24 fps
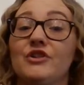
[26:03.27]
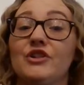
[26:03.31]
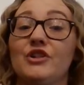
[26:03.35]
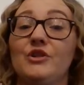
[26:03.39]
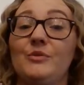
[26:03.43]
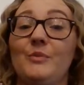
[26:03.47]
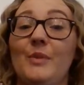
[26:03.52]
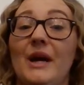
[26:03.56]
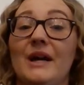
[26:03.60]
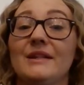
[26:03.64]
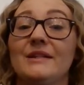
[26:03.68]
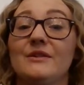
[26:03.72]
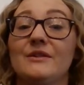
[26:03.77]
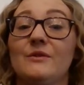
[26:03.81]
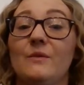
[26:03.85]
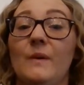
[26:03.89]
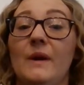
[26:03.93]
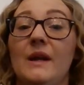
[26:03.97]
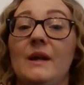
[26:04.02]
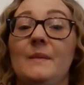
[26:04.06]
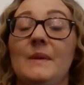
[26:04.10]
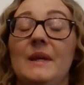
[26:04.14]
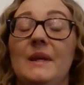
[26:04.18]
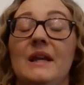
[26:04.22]
she passed
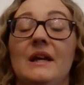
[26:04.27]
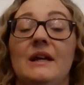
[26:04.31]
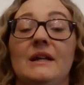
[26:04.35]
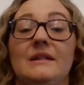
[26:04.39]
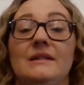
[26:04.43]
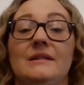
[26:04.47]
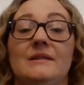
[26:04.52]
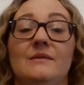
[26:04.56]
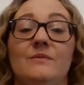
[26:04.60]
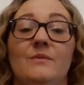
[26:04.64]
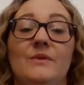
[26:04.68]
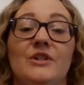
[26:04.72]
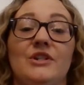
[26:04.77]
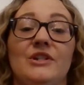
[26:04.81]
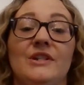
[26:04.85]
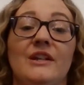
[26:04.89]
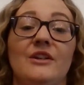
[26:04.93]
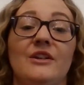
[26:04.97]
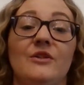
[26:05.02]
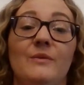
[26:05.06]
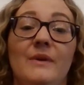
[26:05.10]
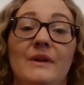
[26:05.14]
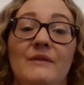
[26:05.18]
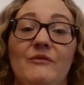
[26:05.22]
away because we just had
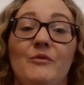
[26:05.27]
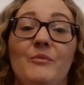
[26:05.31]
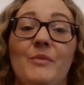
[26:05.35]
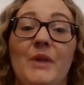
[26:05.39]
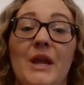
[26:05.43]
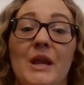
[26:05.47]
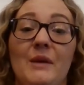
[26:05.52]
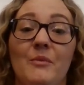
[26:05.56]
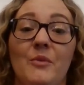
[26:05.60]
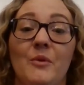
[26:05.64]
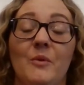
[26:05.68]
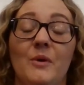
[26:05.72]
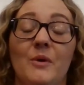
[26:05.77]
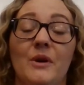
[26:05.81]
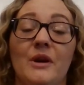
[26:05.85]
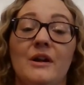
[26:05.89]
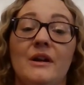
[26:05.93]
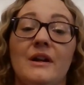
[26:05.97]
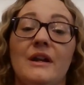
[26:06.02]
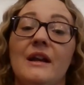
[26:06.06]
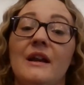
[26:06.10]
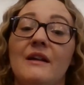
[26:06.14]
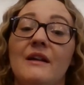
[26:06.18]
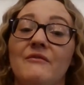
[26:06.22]
to wait for
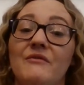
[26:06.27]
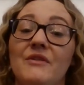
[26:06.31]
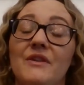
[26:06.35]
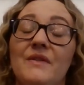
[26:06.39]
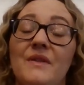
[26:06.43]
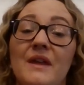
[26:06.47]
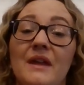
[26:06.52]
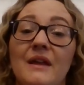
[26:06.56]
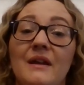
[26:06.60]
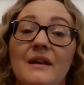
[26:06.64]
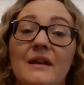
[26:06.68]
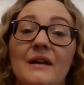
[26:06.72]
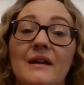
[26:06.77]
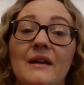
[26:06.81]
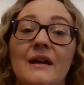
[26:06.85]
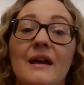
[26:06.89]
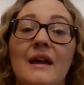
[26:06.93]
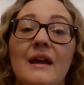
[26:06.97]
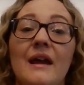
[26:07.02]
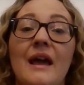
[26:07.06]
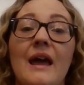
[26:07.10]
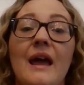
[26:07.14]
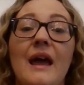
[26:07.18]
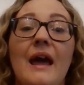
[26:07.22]
paperwork and everything.
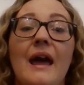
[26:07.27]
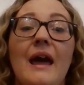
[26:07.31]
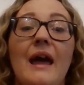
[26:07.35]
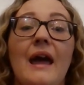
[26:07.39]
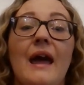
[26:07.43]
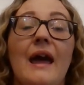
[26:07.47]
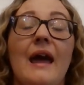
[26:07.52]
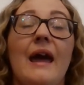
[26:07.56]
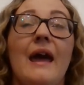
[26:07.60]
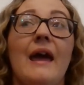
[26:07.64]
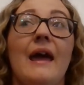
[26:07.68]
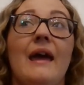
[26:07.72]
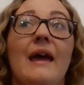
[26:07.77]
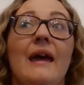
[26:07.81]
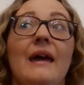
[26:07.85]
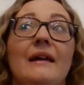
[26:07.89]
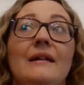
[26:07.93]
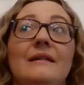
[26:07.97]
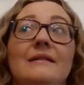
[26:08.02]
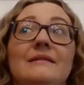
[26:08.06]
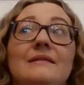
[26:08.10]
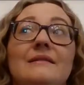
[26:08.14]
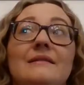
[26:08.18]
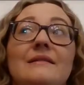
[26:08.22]

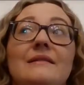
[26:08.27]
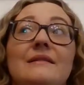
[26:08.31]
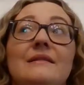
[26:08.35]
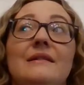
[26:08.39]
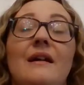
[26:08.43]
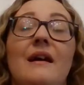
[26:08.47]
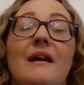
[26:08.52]
And